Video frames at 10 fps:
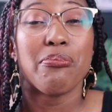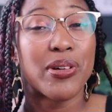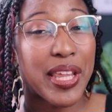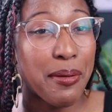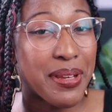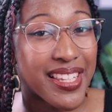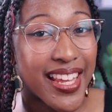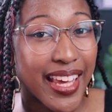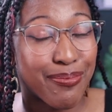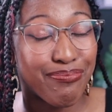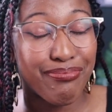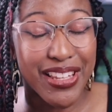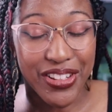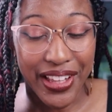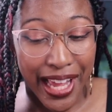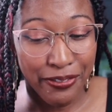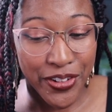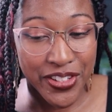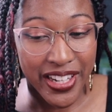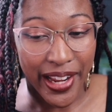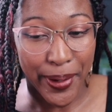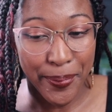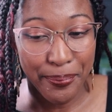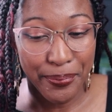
With that being said, that's all I have for you today.